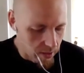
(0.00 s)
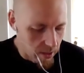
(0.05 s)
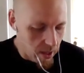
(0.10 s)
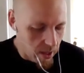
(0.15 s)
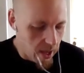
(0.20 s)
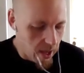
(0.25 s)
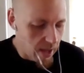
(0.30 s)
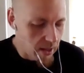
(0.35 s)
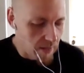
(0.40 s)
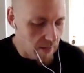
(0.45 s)

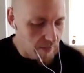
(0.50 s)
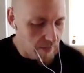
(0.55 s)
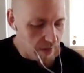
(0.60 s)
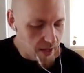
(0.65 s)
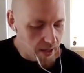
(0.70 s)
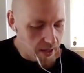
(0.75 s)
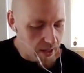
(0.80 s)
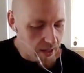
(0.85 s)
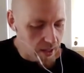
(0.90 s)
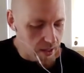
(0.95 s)
and the
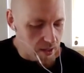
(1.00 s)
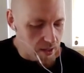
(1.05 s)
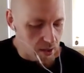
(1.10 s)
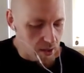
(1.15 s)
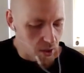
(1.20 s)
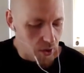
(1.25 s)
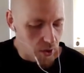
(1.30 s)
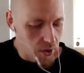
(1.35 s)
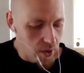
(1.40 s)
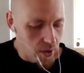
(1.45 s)
fact that it's
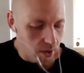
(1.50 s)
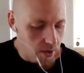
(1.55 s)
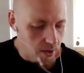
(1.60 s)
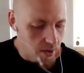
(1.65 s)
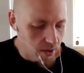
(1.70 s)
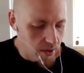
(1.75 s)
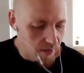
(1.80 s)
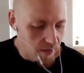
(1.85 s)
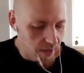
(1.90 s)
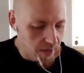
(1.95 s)
the third
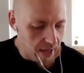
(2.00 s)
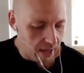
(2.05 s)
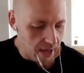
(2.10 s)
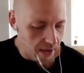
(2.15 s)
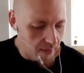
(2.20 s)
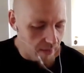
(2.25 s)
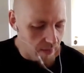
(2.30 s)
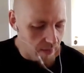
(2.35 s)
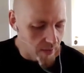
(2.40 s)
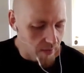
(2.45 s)
that's
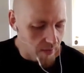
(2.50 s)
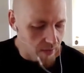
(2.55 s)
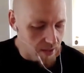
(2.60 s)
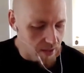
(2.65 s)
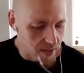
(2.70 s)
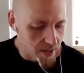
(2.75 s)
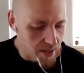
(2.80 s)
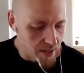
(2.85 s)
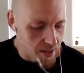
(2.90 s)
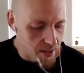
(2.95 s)
flat, the
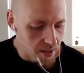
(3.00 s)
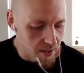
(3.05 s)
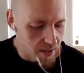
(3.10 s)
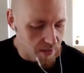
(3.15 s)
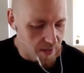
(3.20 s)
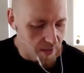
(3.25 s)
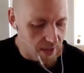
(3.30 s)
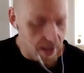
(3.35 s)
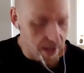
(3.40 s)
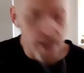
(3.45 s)
sixth that's
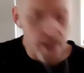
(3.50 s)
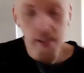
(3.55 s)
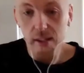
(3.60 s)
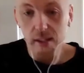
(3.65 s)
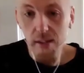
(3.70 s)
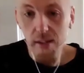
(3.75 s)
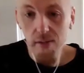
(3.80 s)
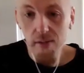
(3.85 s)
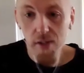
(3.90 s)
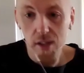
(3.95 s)
flat, and the
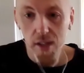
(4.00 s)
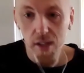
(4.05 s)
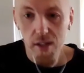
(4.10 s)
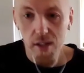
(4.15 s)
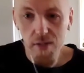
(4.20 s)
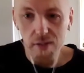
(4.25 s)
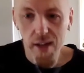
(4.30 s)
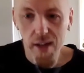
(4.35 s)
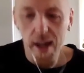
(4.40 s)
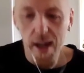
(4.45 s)
seventh
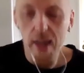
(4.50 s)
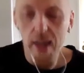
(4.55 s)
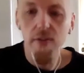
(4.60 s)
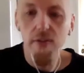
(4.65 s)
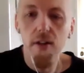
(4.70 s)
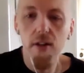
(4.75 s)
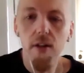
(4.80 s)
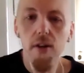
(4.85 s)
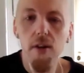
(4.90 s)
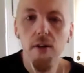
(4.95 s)
that's flat,
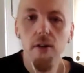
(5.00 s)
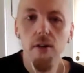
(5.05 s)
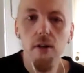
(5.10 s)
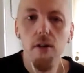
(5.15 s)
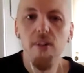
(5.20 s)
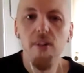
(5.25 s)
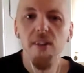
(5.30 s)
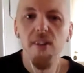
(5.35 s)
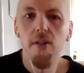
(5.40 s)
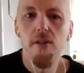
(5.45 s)
if you don't
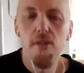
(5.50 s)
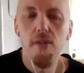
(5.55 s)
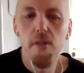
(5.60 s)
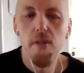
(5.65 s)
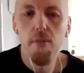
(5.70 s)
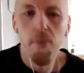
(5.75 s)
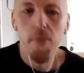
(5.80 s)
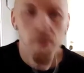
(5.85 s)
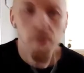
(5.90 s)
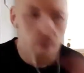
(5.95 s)
know those
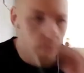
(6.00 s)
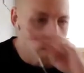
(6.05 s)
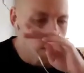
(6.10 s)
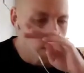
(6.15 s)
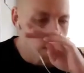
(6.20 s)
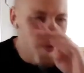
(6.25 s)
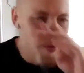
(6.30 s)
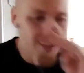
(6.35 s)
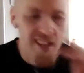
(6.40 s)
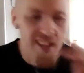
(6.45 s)
simple
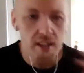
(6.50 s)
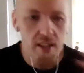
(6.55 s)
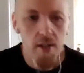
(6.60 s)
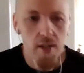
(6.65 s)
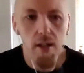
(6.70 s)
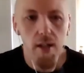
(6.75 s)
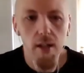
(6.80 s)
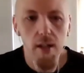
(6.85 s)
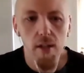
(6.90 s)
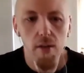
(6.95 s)
tools and
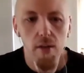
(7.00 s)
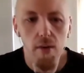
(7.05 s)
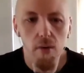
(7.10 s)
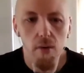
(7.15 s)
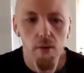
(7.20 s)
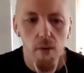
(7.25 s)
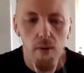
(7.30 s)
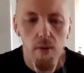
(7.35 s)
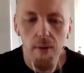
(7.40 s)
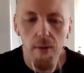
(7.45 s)
you get into a
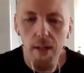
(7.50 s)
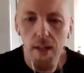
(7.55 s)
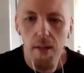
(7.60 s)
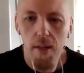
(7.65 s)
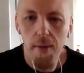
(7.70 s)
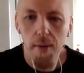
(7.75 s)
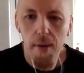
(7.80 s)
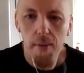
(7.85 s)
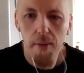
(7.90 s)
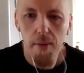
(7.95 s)
room with
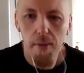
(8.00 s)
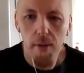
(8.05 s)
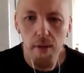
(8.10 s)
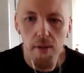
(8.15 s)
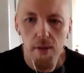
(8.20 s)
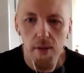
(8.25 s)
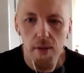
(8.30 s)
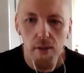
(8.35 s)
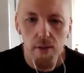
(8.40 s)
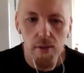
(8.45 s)
other people
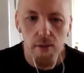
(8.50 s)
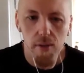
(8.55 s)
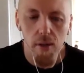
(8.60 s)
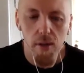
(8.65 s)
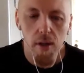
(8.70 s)
that do,